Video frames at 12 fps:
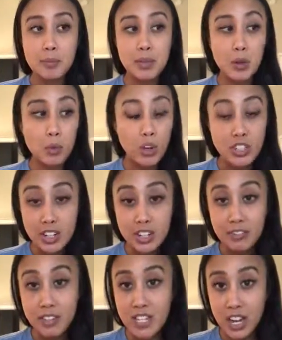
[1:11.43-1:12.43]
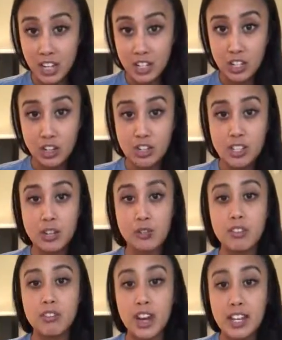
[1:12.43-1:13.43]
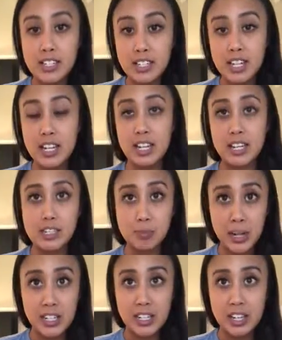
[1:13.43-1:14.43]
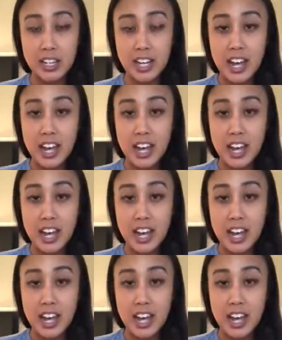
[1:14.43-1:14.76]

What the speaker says: He worked on it for 10 years, and he revised it and expanded it,